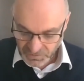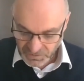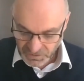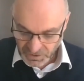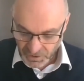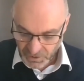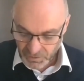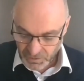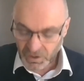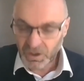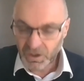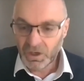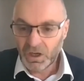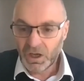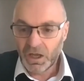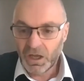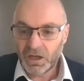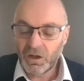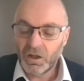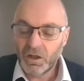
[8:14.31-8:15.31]
So,
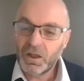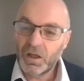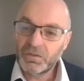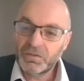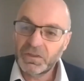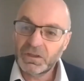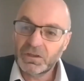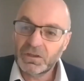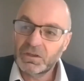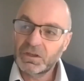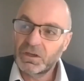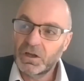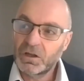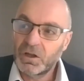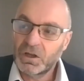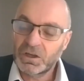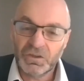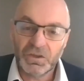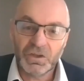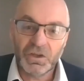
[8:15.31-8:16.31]
and I think,
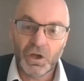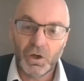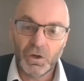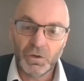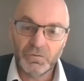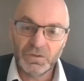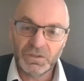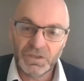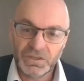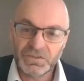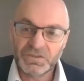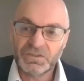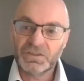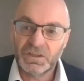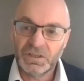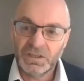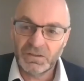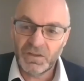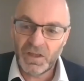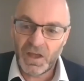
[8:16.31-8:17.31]
like the COVID has
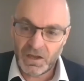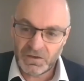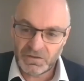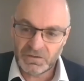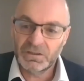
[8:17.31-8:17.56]
seen that,